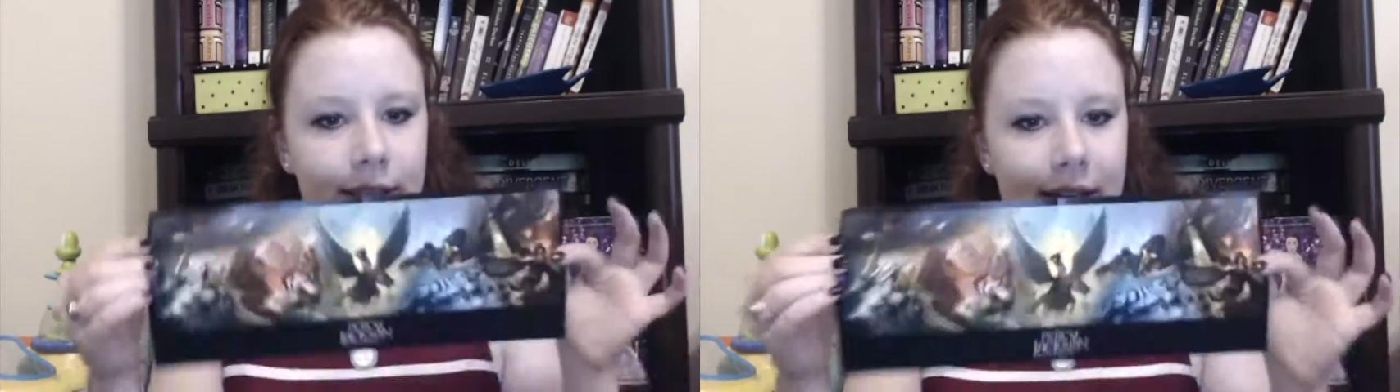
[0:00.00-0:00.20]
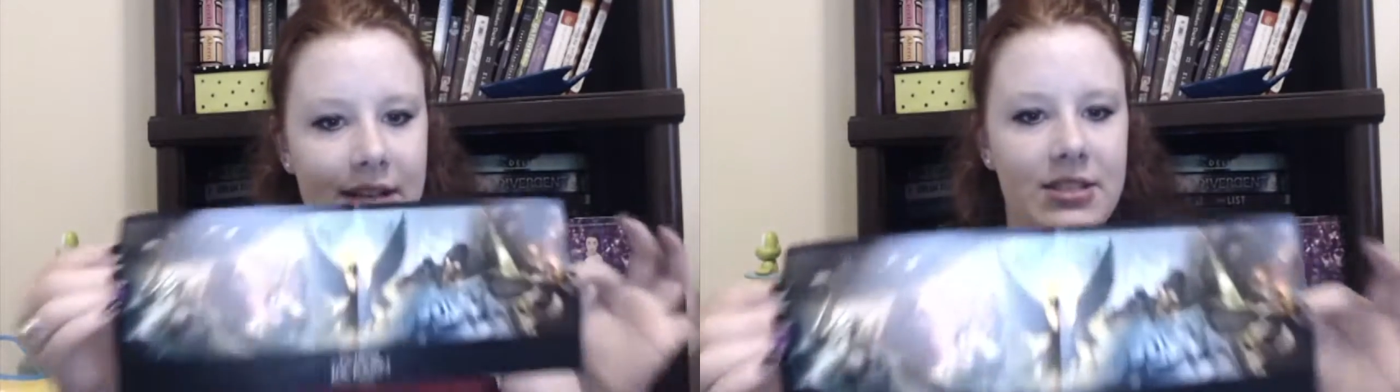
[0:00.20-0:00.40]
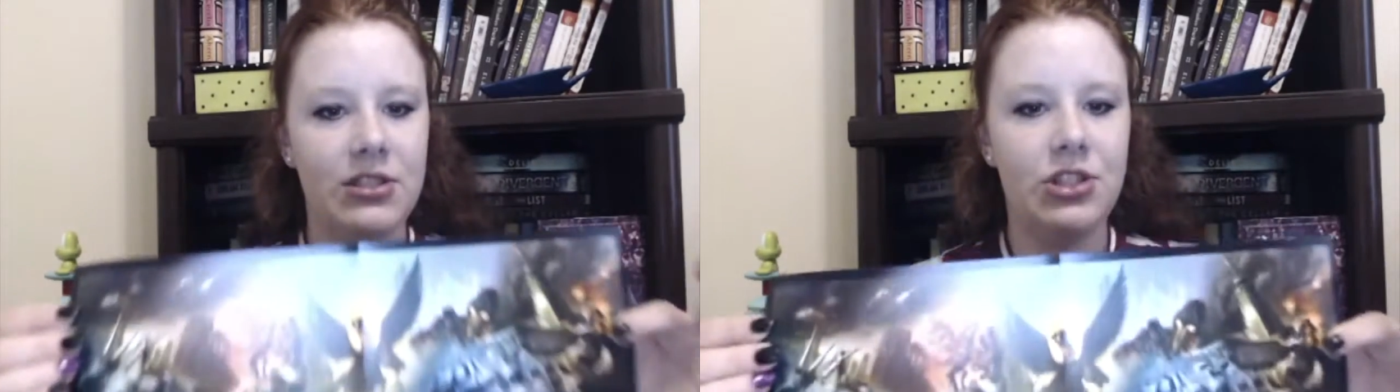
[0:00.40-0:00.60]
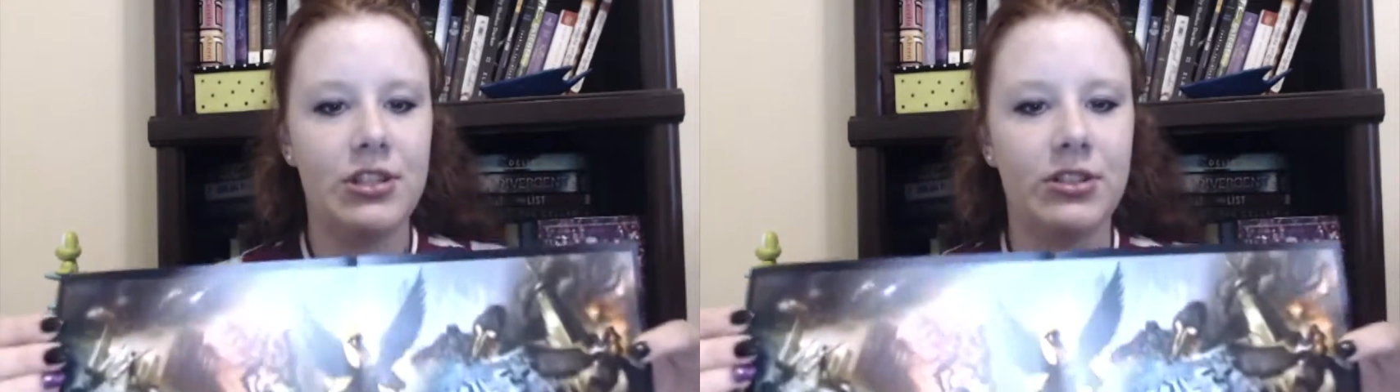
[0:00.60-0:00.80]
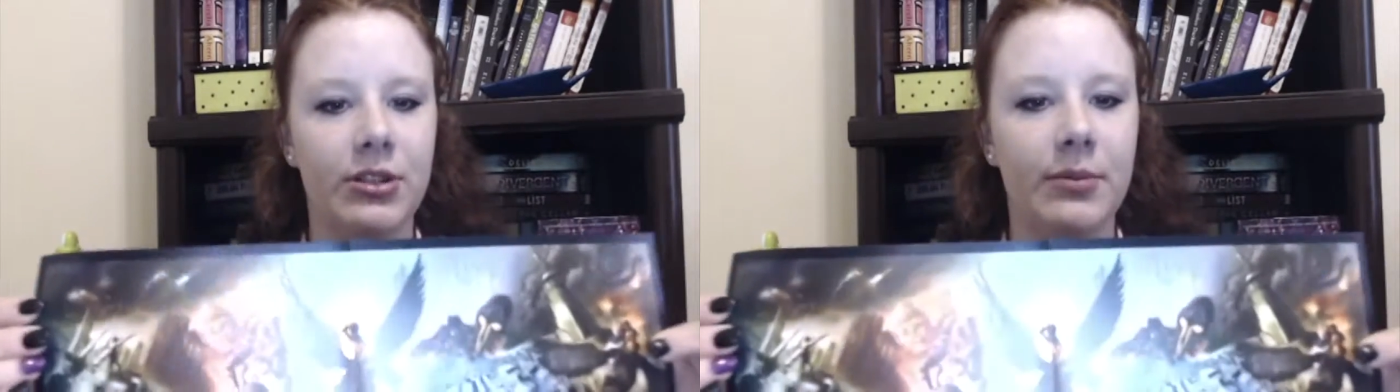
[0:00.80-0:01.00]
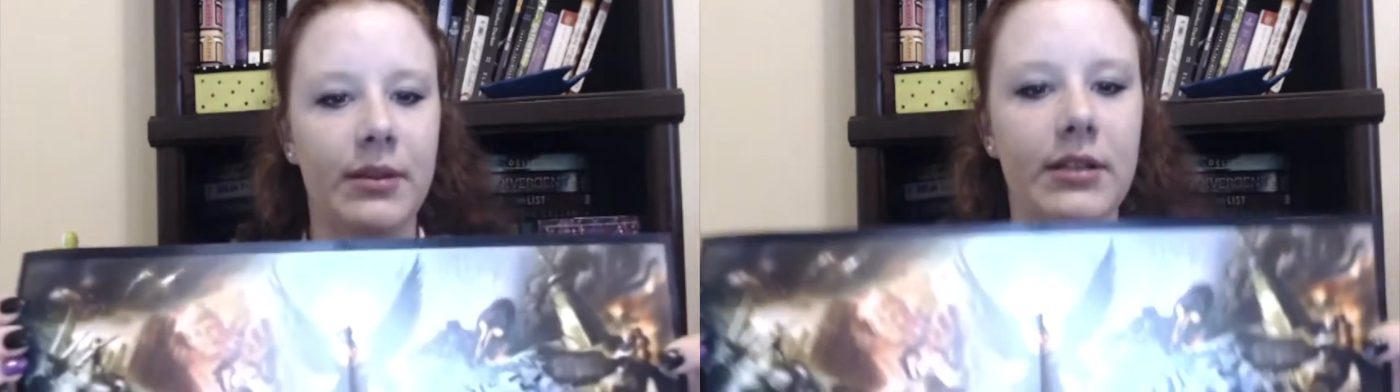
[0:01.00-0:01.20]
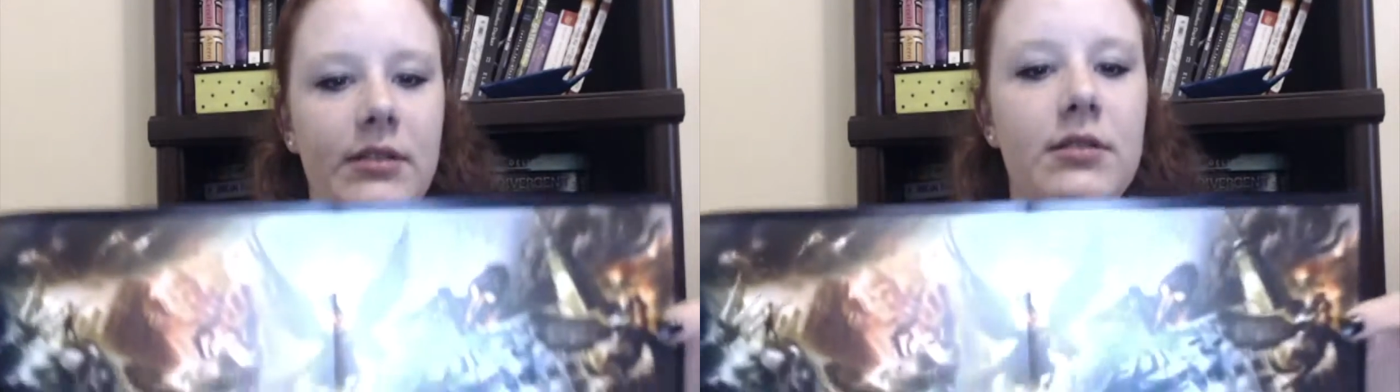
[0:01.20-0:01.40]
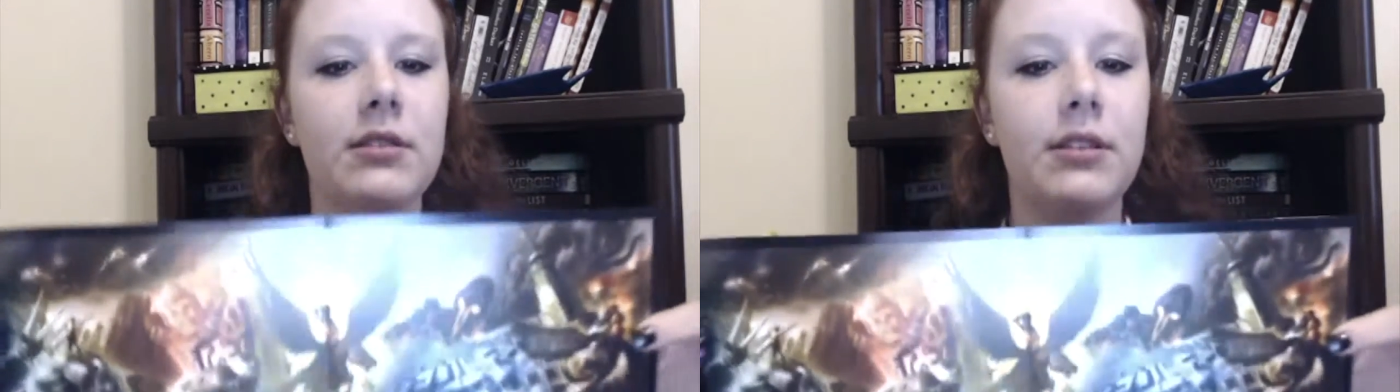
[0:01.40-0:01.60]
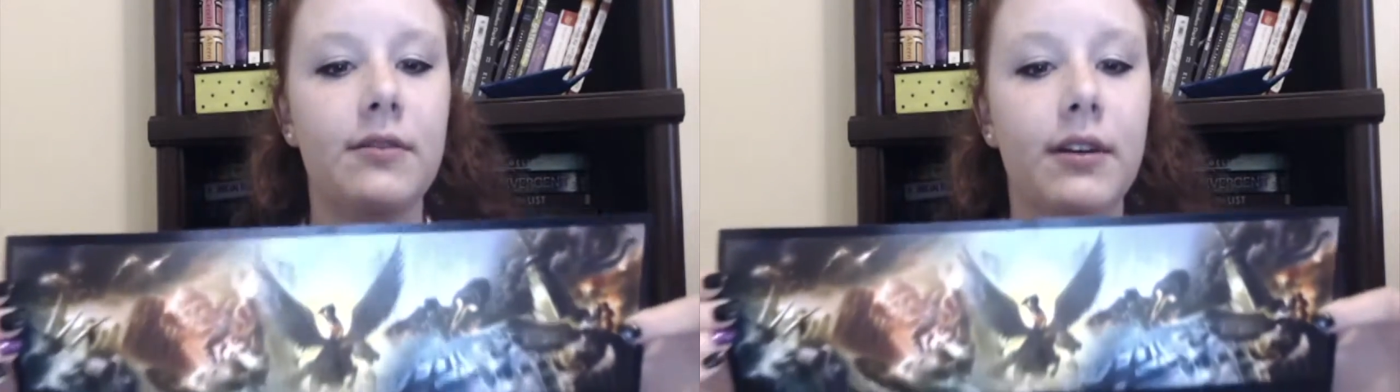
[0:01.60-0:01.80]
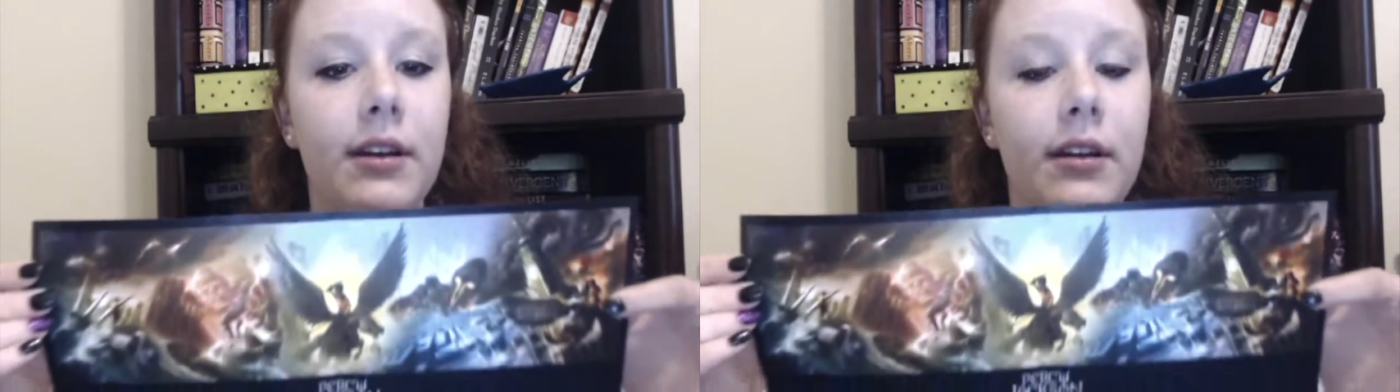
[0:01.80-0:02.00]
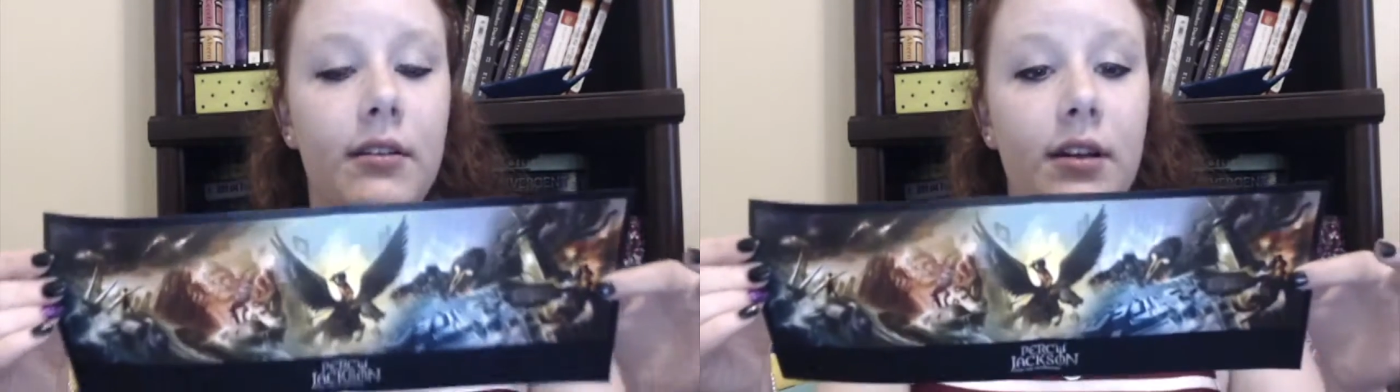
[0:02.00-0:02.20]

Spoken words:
Nice gesture, but let's see if I can